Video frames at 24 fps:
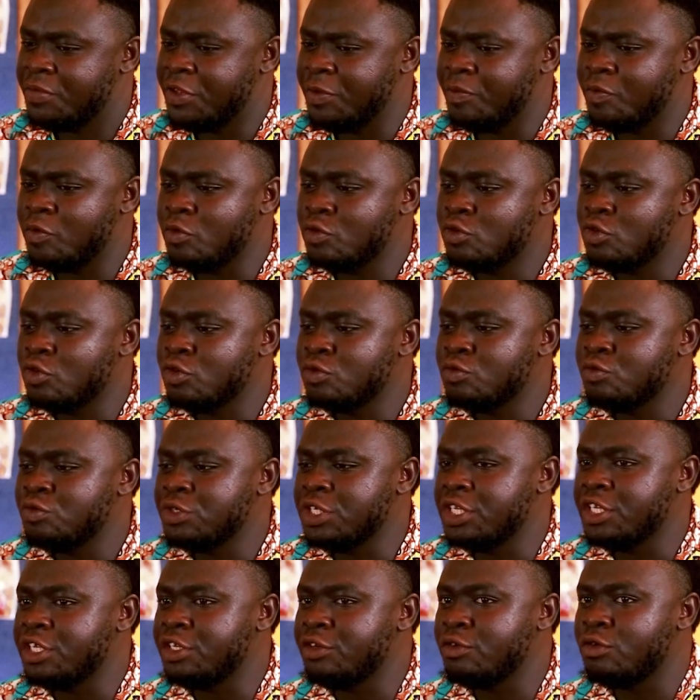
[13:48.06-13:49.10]
people don't
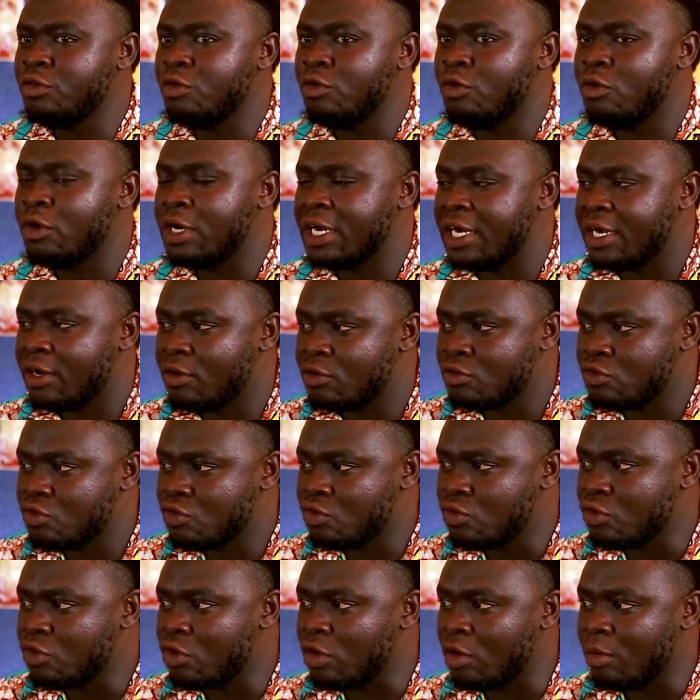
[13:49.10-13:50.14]
really know how
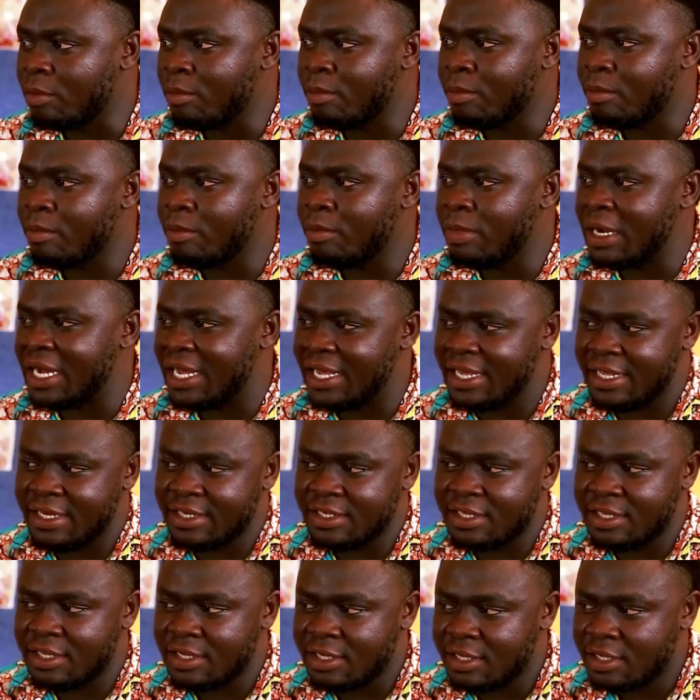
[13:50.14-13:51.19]
to
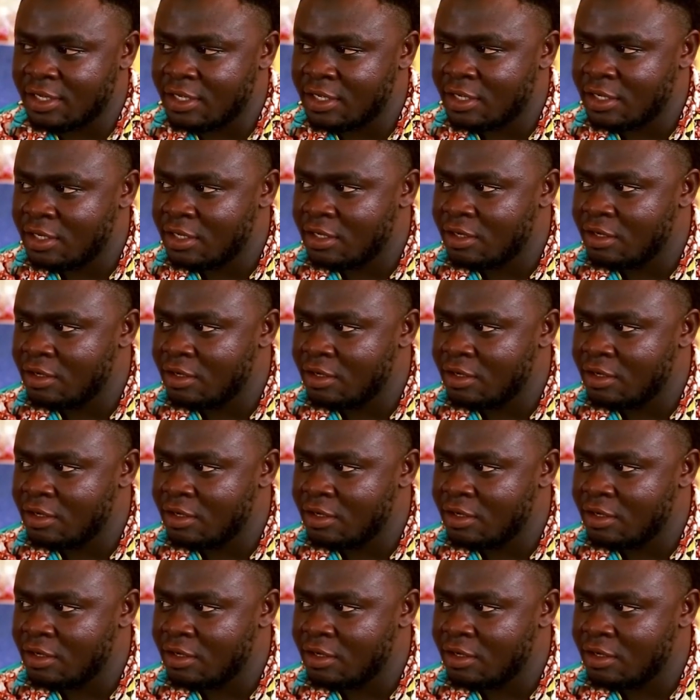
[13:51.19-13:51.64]
combine the